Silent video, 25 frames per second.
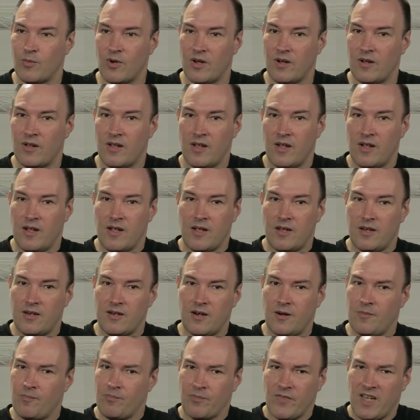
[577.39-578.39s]
But
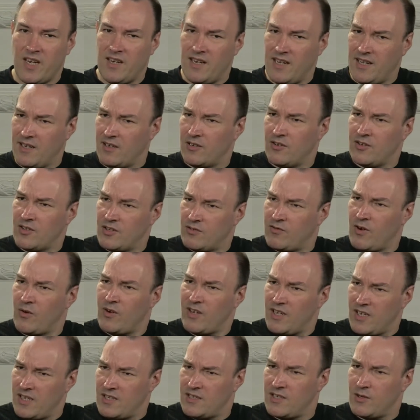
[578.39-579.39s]
you know, in England it's
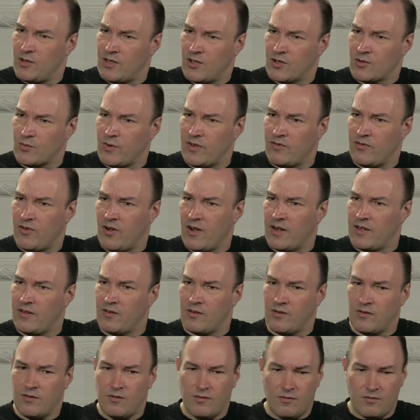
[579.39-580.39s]
very easy because we
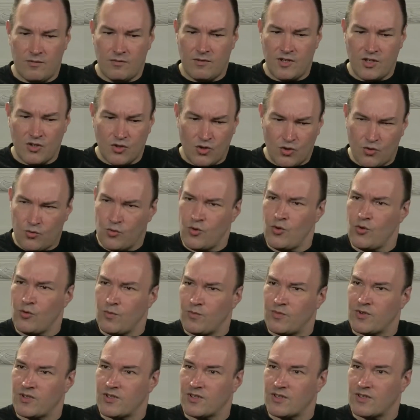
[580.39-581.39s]
find these
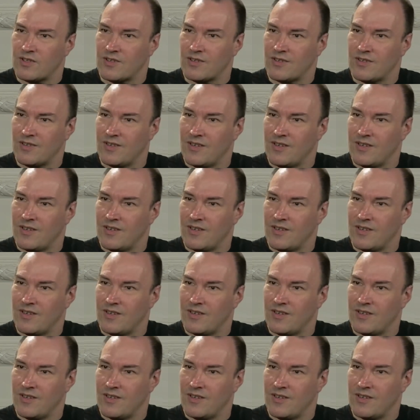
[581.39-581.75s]
groups,